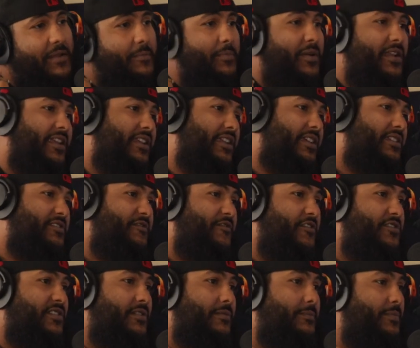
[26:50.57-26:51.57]
but it is for
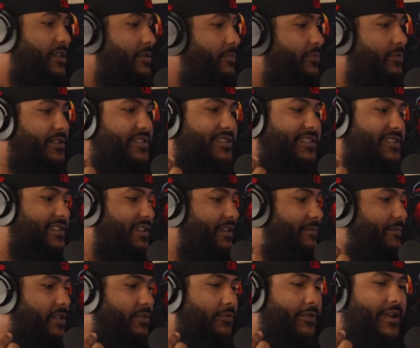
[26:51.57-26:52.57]
some people. It's the
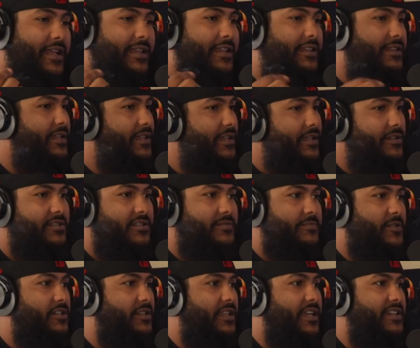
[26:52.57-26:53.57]
same thing with anything else,
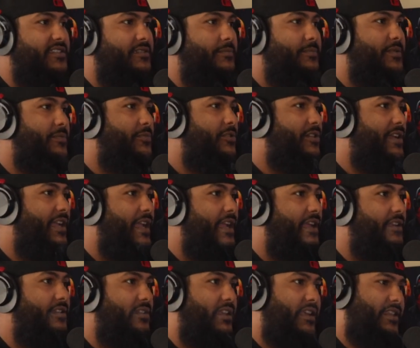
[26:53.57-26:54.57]
bro. like some people can
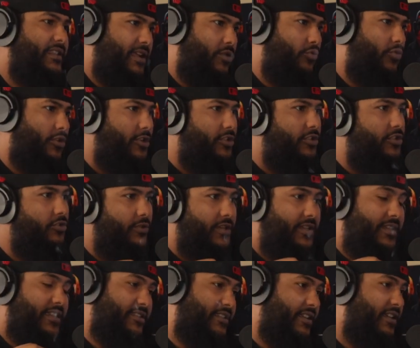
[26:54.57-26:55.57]
handle it and they want to do it
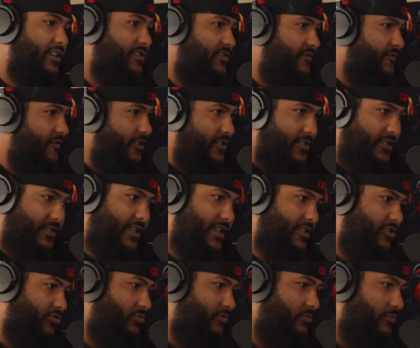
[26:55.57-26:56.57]
and they think it's fun and
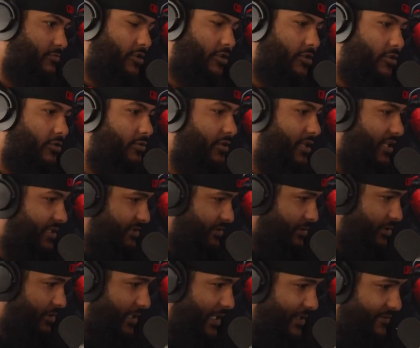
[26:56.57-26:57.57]
that's you know that's
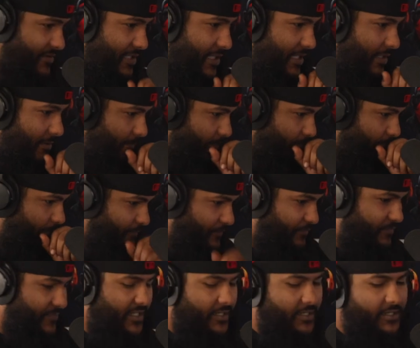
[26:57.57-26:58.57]
their lifestyle.
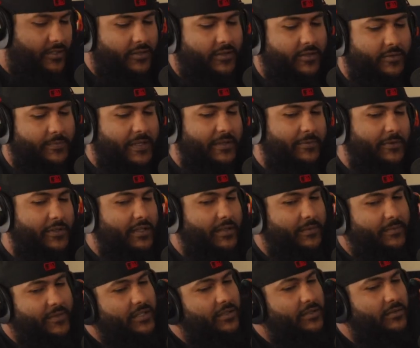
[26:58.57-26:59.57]
And then other people are
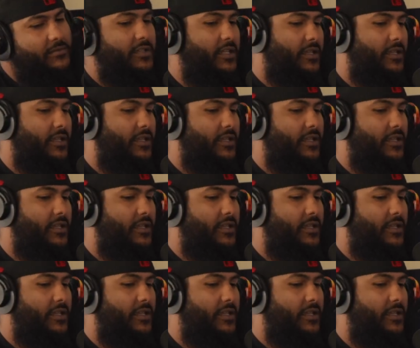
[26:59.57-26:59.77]
like, man,